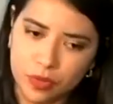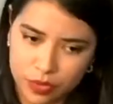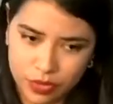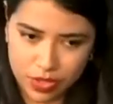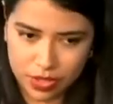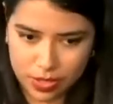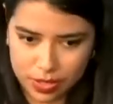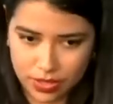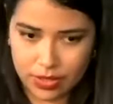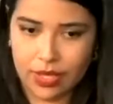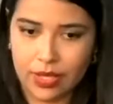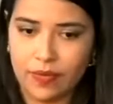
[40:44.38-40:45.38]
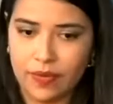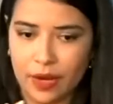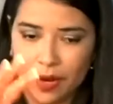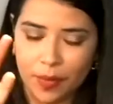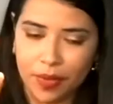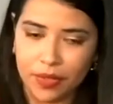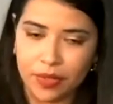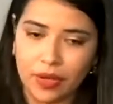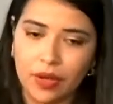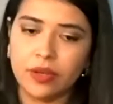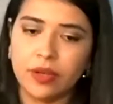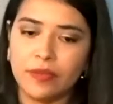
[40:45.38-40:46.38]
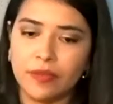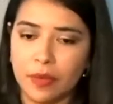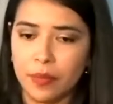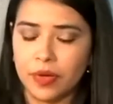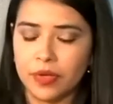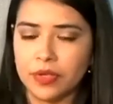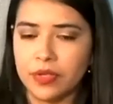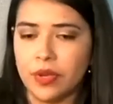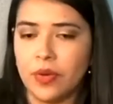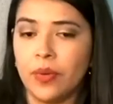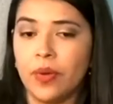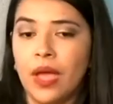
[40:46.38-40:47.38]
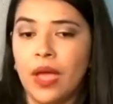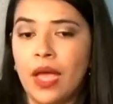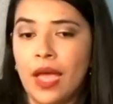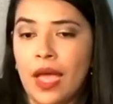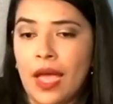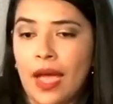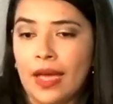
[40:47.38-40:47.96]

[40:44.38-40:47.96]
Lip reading: just give it up on November. So mm-hmm.